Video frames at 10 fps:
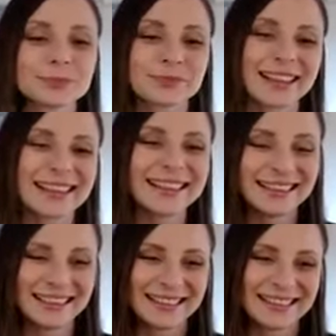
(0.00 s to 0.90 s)

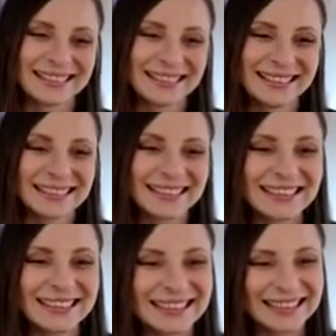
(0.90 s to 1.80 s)

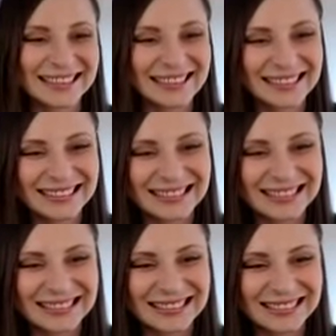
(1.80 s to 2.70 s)

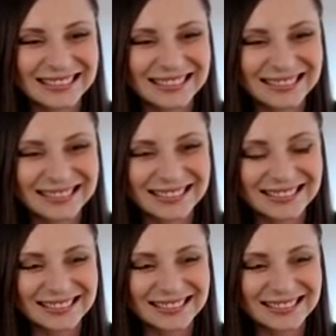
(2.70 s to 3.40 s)
No words are spoken by the person on screen.